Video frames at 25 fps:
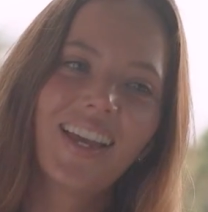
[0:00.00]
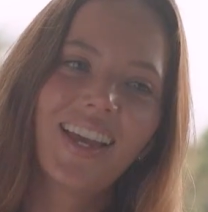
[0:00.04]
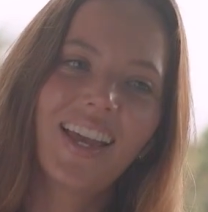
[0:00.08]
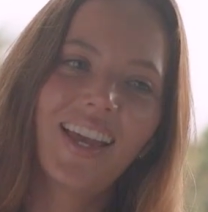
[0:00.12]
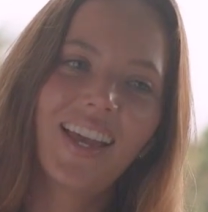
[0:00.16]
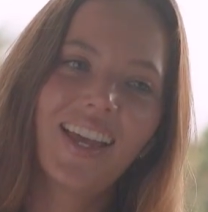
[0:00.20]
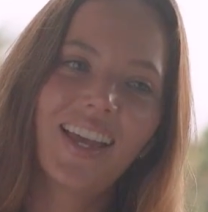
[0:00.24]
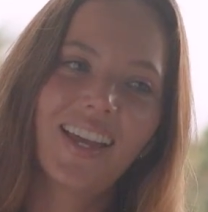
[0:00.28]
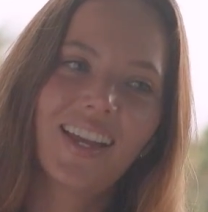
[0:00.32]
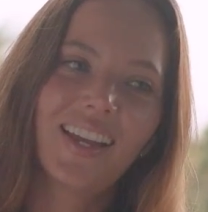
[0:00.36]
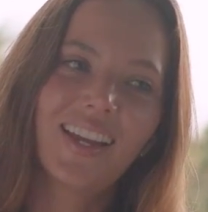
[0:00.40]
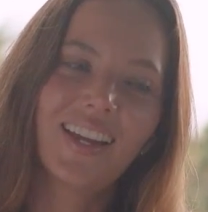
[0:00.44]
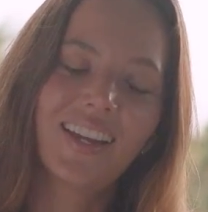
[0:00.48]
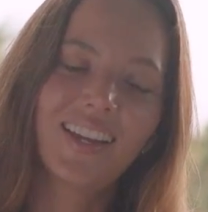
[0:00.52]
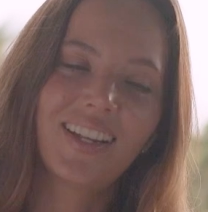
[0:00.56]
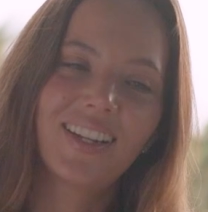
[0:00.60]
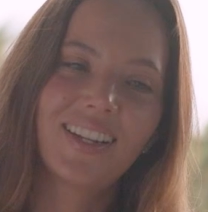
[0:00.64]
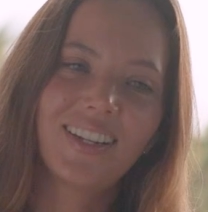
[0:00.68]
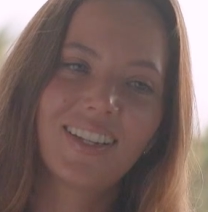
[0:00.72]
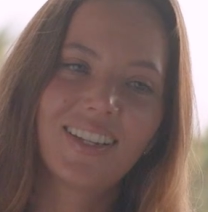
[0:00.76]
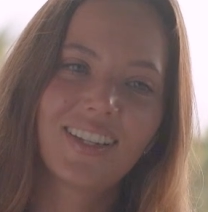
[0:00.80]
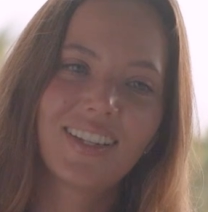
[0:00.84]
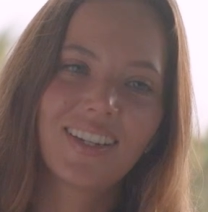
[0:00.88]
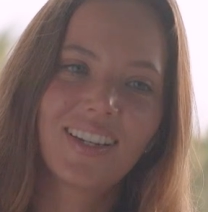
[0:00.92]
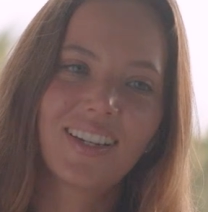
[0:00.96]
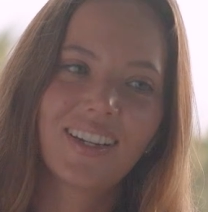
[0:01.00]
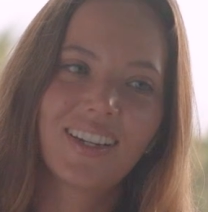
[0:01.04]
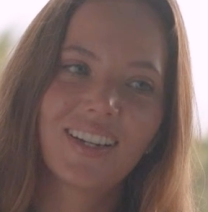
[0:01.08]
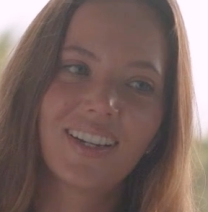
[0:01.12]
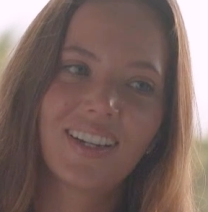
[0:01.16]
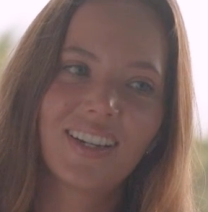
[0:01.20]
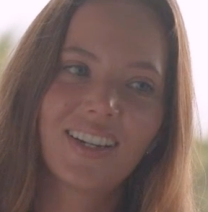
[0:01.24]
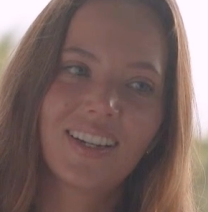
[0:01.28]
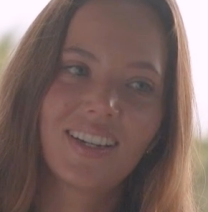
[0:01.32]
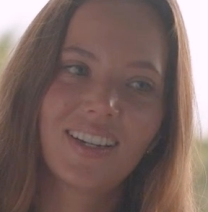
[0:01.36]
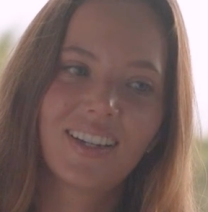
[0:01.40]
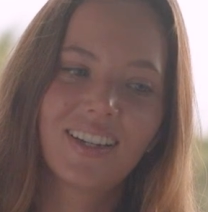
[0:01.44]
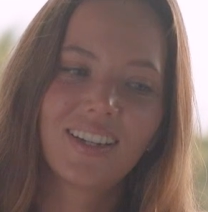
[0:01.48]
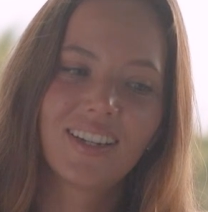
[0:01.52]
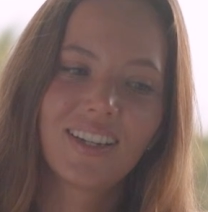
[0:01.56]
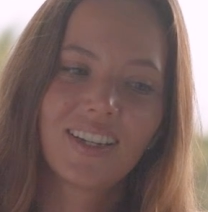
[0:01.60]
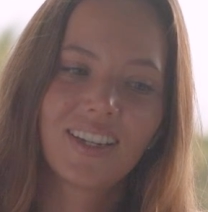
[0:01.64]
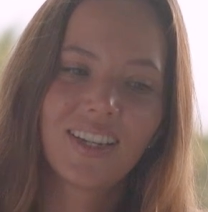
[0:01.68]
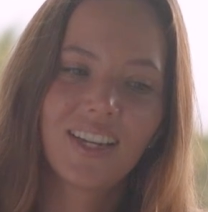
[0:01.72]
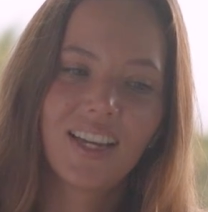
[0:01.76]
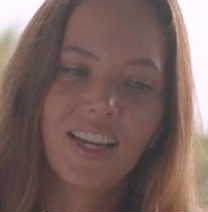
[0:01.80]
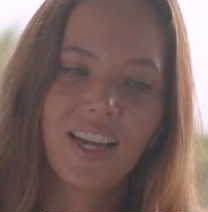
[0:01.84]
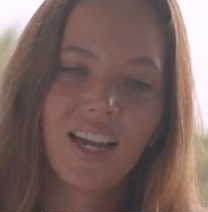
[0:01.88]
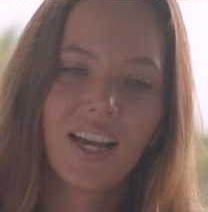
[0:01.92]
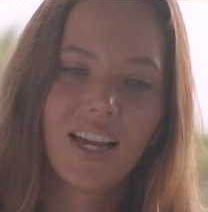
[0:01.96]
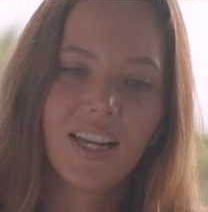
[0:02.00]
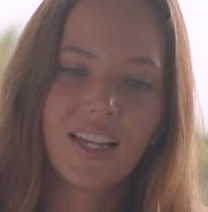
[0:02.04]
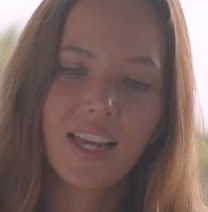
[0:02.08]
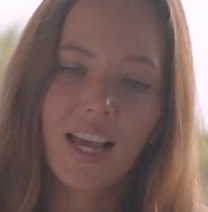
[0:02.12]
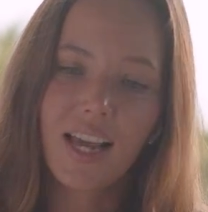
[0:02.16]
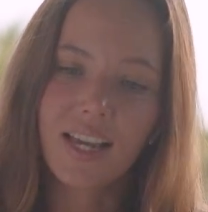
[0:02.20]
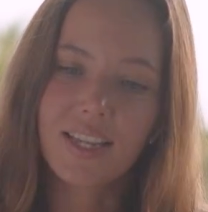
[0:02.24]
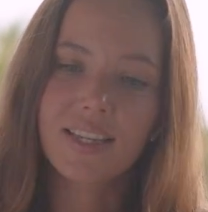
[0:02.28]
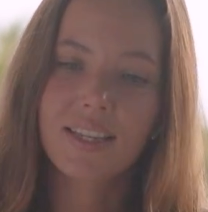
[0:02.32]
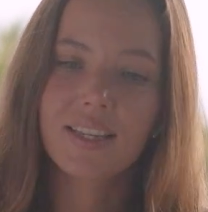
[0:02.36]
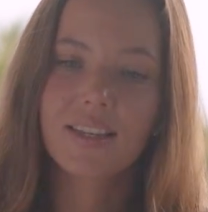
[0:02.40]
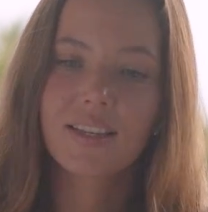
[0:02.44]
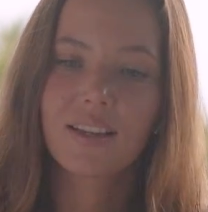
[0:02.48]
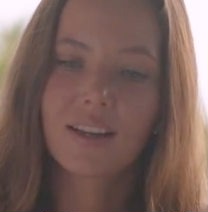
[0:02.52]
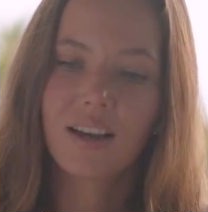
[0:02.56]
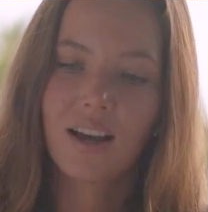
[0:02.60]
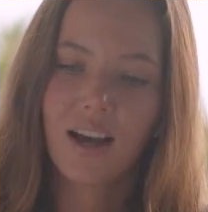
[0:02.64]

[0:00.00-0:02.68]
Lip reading: And yes,